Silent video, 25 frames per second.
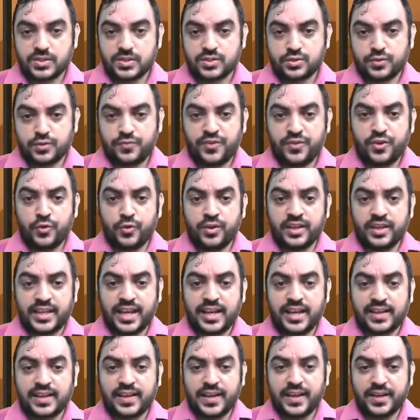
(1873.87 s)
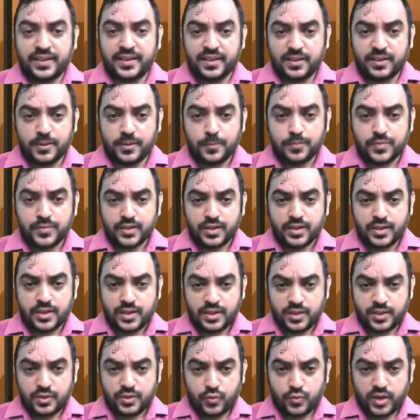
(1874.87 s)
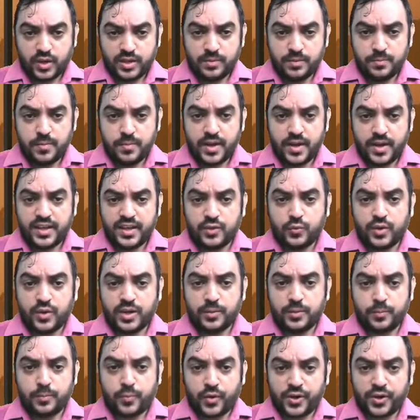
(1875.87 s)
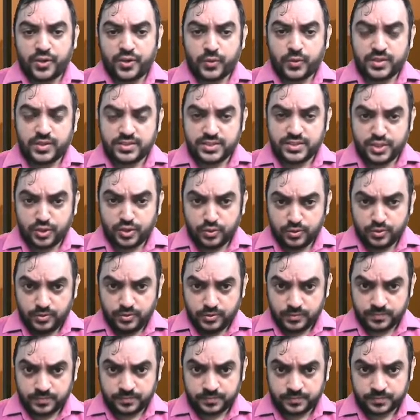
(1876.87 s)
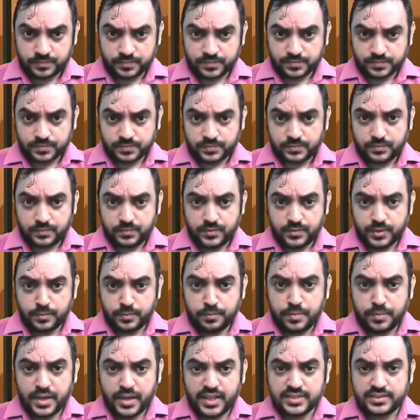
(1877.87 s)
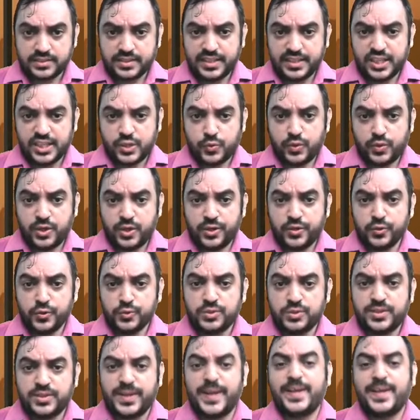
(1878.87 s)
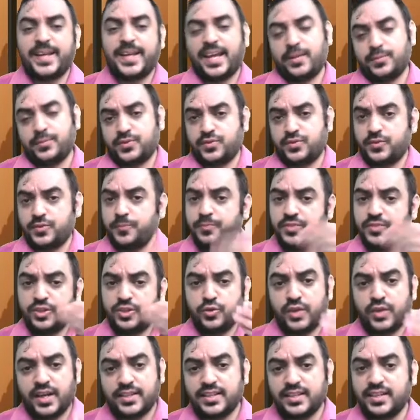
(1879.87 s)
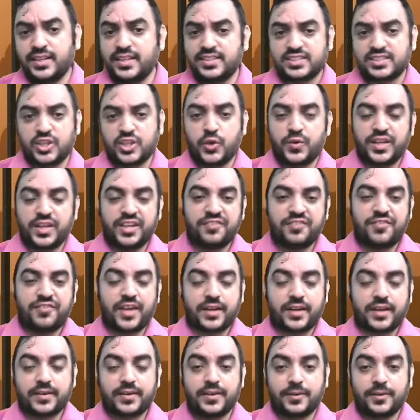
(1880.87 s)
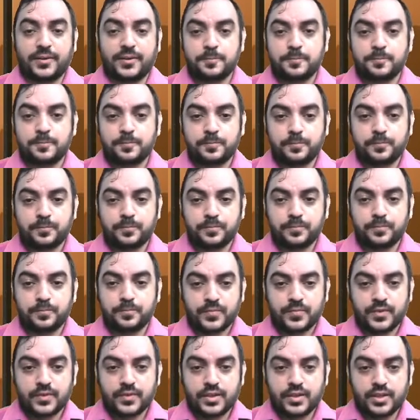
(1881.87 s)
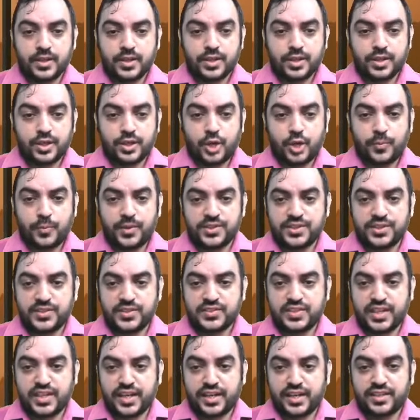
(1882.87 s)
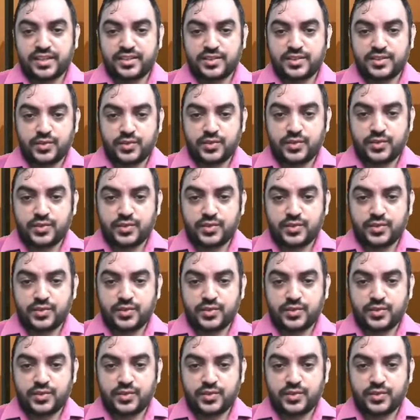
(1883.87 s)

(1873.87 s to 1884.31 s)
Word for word: so if we do in calculator 1 by 1.10 press equal to 3 times you get the discounting factor how much is that